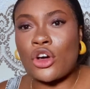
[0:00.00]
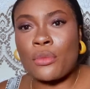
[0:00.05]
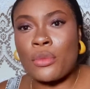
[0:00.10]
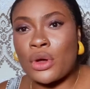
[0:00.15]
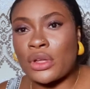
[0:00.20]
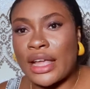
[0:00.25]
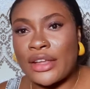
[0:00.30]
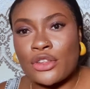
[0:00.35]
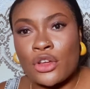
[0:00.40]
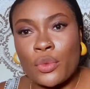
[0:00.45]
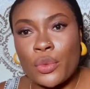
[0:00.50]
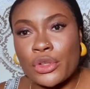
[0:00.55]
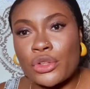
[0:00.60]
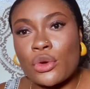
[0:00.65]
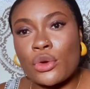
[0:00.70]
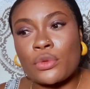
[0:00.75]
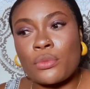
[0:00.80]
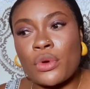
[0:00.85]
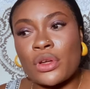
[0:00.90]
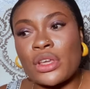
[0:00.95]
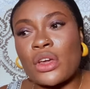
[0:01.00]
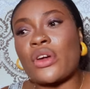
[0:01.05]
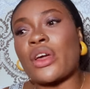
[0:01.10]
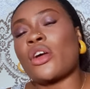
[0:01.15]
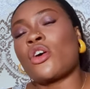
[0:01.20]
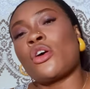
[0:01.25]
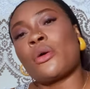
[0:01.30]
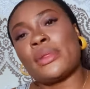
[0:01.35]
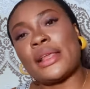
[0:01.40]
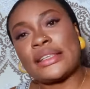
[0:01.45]
come on, I don't withhold money. Okay,
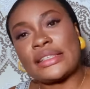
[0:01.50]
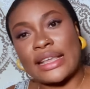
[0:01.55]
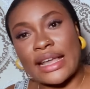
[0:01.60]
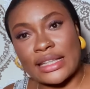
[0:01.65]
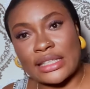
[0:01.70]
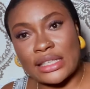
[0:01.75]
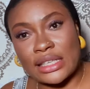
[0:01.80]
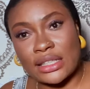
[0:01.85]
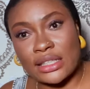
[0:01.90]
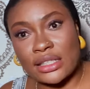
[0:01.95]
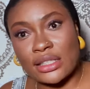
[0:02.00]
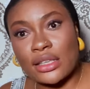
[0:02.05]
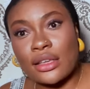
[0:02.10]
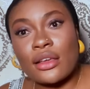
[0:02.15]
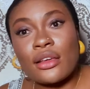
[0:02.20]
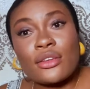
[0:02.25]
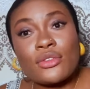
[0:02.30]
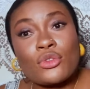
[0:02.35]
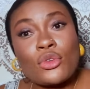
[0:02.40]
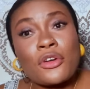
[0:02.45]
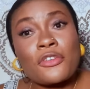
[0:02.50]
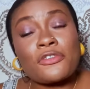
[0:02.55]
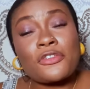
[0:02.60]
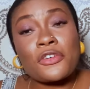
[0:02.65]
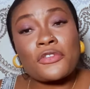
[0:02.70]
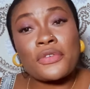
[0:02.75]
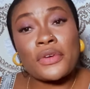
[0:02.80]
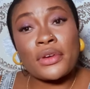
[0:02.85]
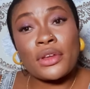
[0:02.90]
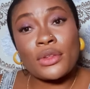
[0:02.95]
come, let's get it. Don't
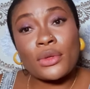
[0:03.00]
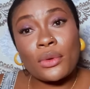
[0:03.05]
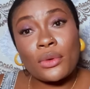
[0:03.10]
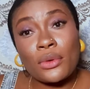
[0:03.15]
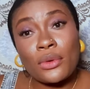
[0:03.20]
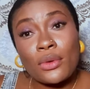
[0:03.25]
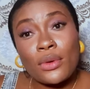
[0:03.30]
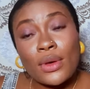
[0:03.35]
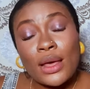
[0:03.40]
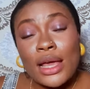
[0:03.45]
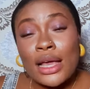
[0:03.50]
fall for it, though.